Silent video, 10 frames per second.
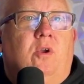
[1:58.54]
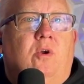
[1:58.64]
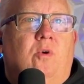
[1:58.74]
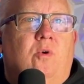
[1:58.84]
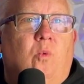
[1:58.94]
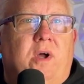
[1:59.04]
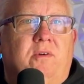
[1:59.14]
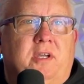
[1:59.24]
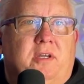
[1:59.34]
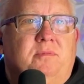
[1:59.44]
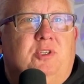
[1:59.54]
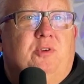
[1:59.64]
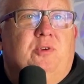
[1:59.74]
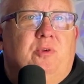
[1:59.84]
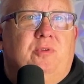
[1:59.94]
Welcome
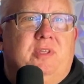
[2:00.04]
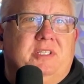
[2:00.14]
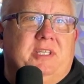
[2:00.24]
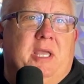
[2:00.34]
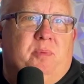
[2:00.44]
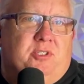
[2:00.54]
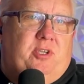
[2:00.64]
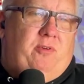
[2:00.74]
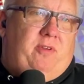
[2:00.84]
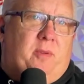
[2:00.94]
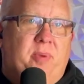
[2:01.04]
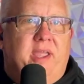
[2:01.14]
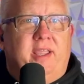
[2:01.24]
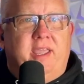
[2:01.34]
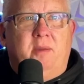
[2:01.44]
to this episode of the
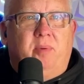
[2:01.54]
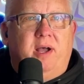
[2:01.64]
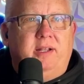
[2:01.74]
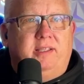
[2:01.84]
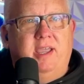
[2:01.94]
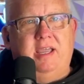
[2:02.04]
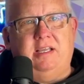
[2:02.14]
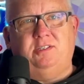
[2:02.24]
Pancake Podcast.